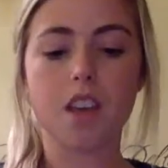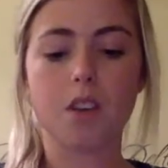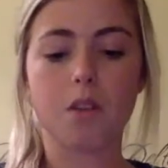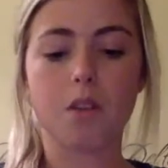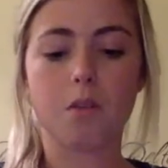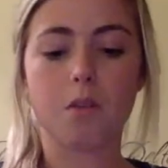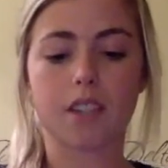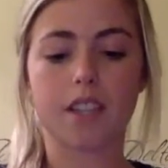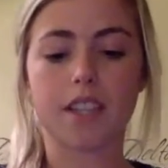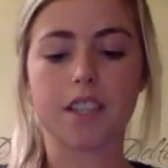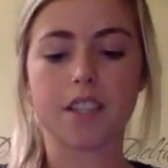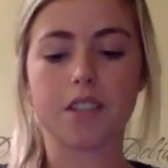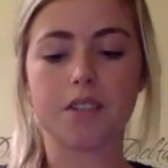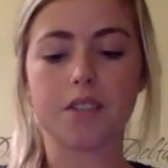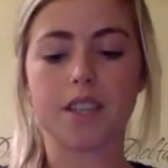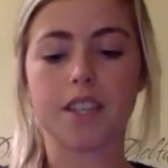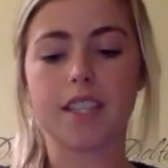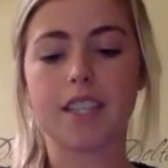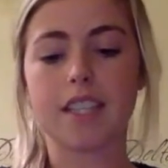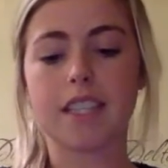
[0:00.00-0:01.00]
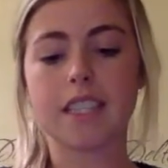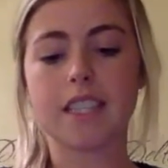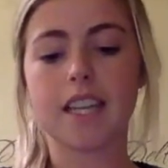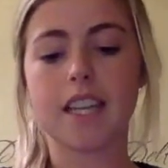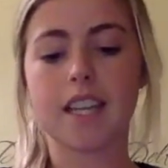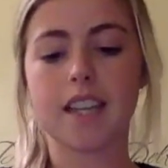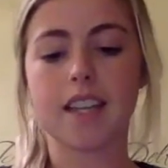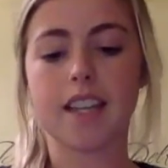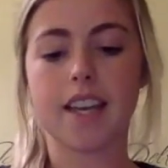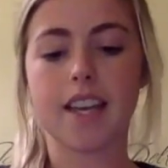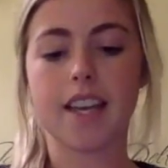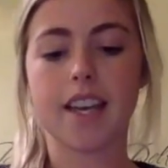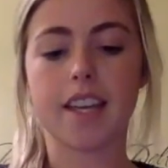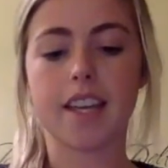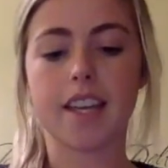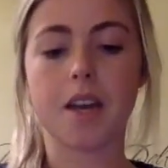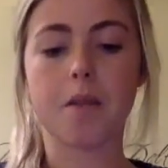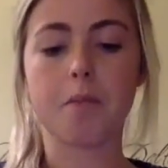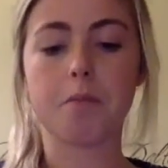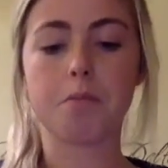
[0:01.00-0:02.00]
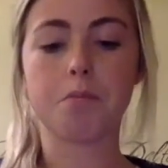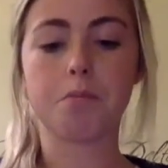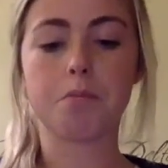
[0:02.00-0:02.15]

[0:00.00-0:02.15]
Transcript: What they do is they